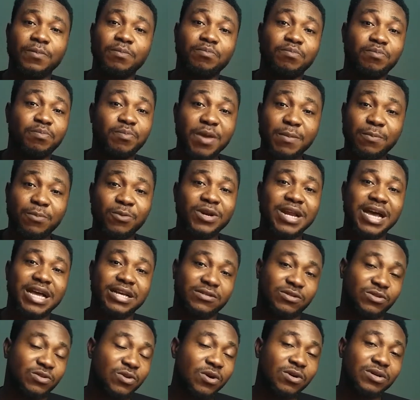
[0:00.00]
people that
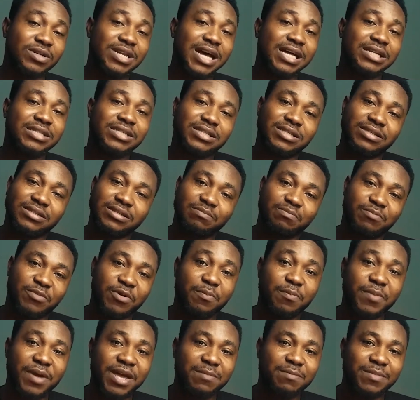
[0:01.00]
install that
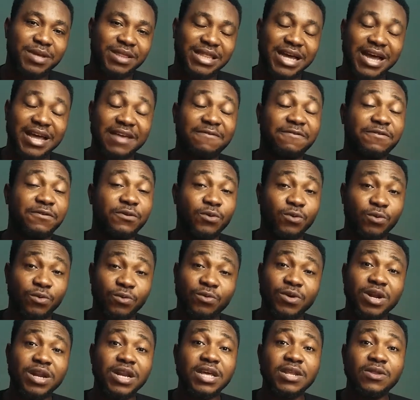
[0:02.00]
prepaid meter. If you
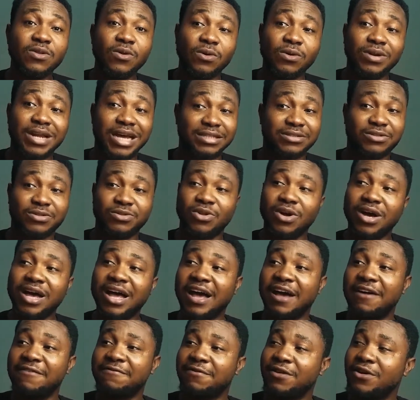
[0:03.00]
really know that you don't
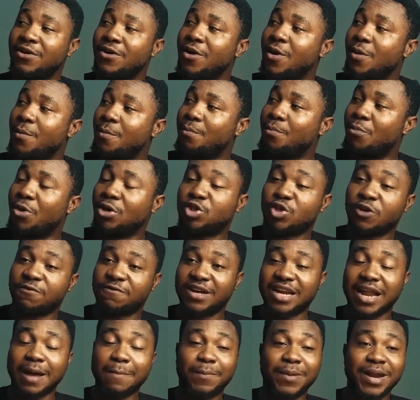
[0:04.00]
have much of
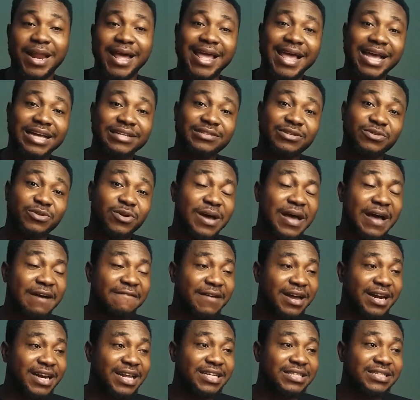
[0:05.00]
an appliance, you don't have
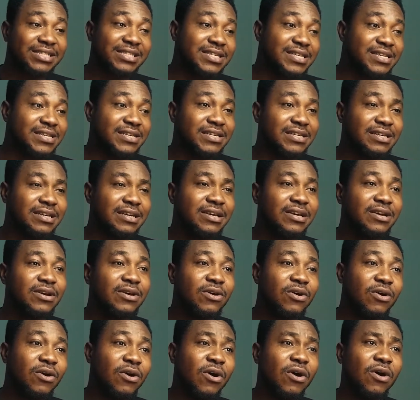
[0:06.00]
an AC,
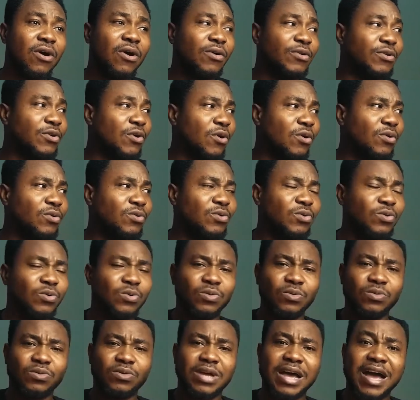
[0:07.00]
or you
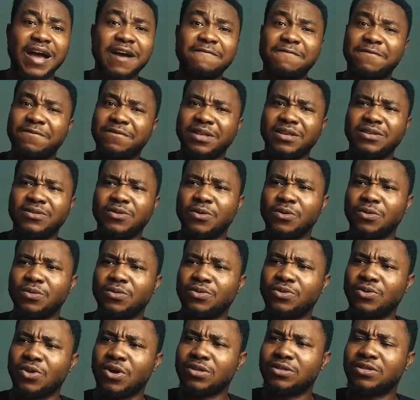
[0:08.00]
have
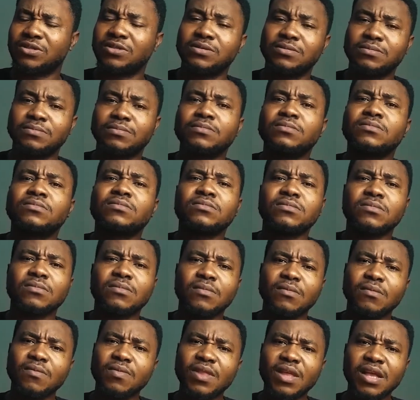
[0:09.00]
not
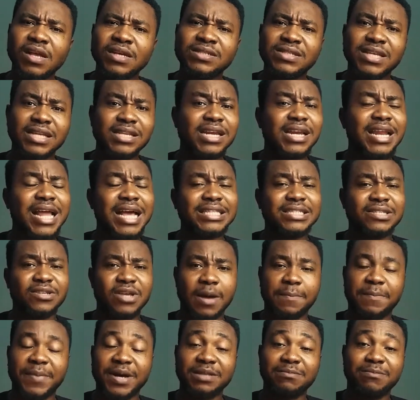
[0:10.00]
steady light in your
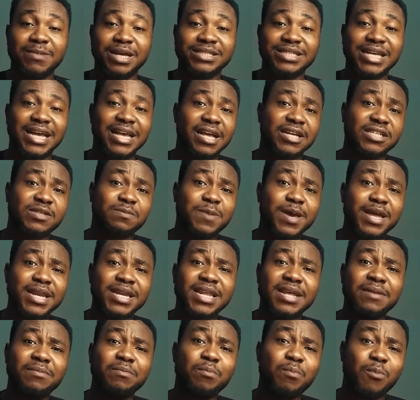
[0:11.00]
apartment, and you're
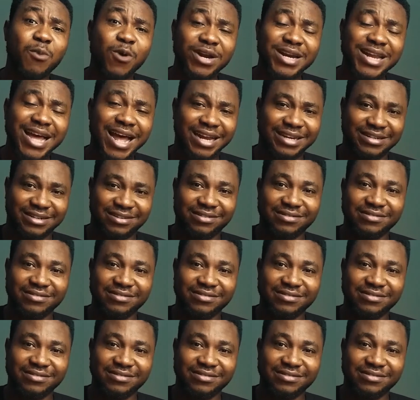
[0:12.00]
spending more than